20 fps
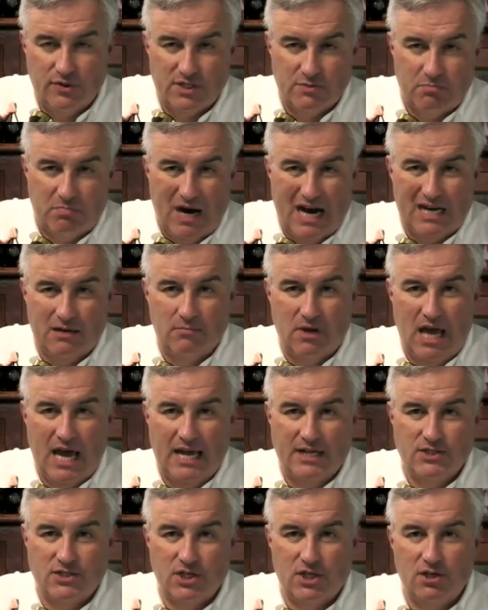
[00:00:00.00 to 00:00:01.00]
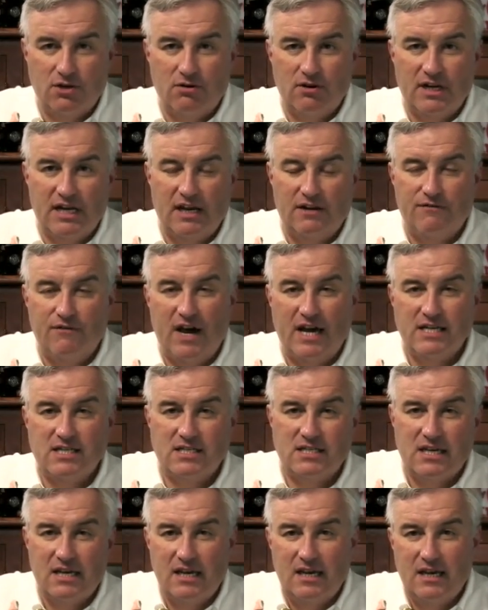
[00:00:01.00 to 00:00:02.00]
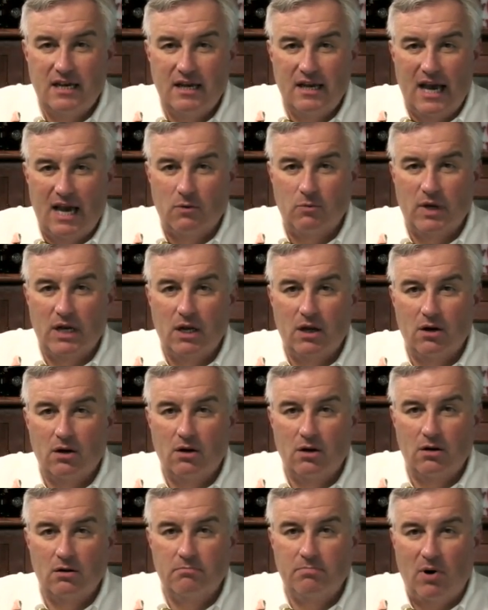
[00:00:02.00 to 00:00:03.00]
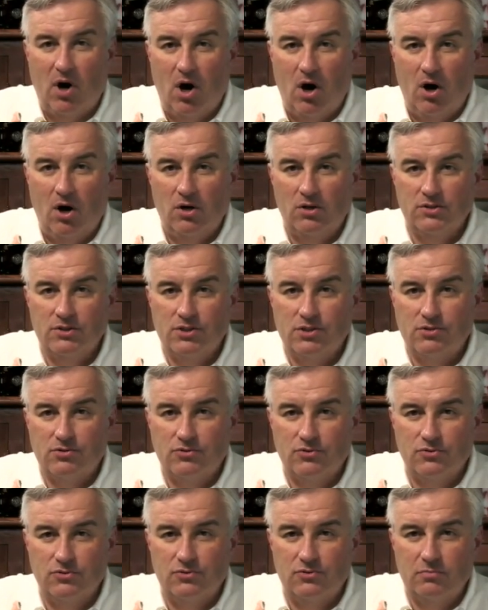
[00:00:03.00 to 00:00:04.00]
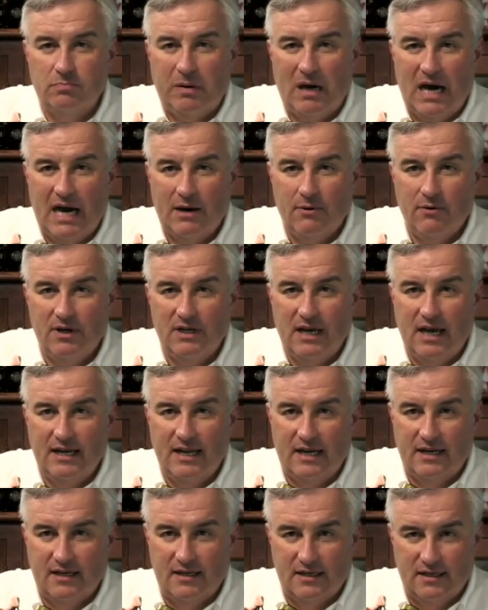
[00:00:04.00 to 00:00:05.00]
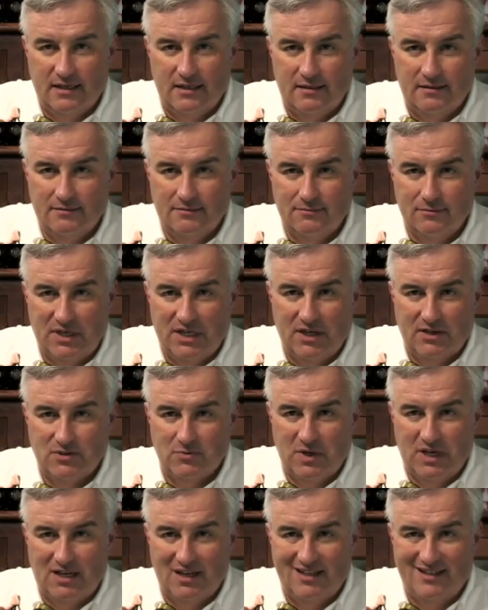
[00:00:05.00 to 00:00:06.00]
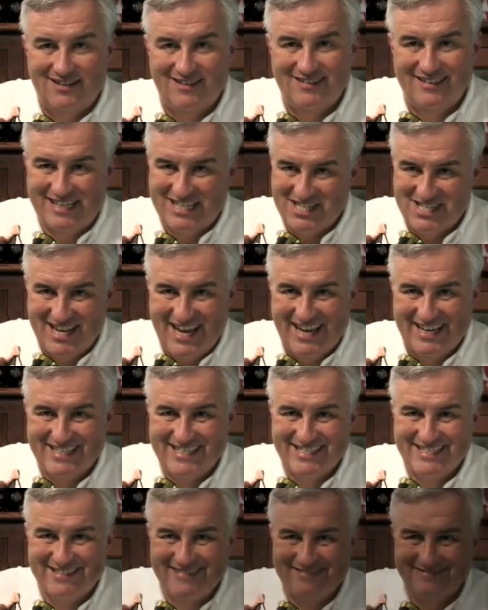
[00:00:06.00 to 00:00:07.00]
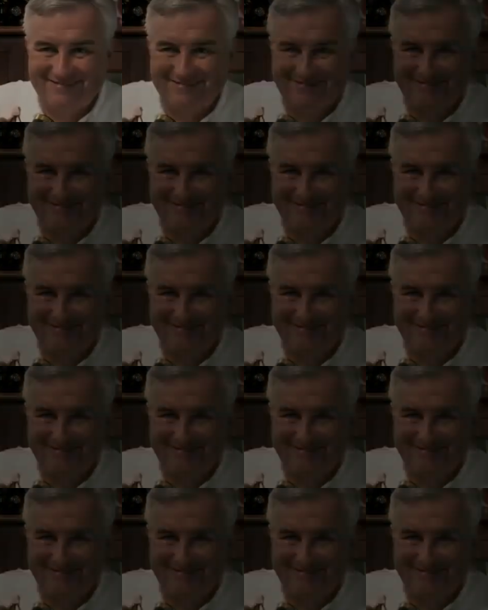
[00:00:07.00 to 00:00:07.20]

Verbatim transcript: you his bottom line security advice, and we learn Paul's true pirate identity. Windows Weekly is next.